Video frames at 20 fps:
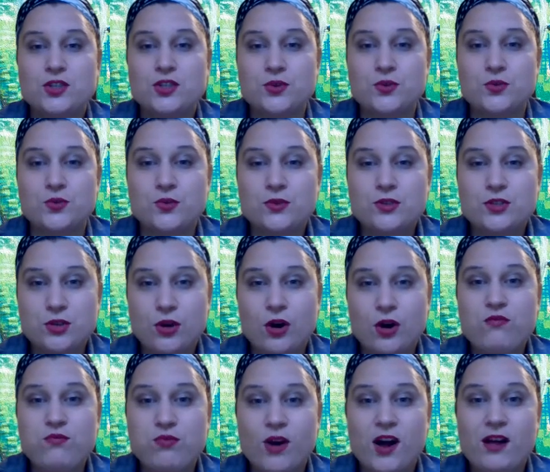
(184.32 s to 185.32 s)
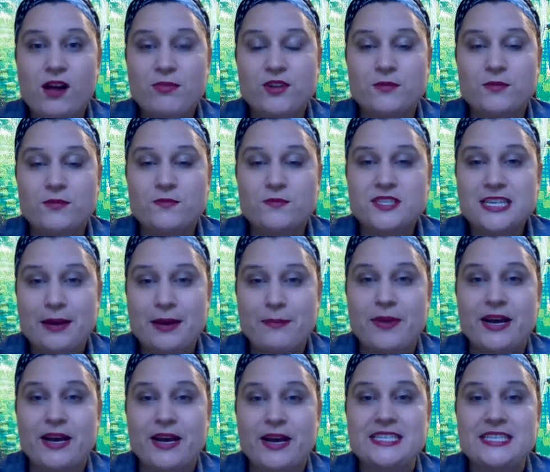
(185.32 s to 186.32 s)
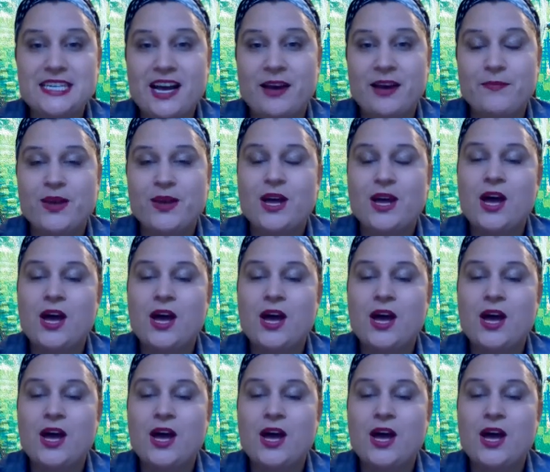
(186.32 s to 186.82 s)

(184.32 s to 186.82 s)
to solve problems step by step,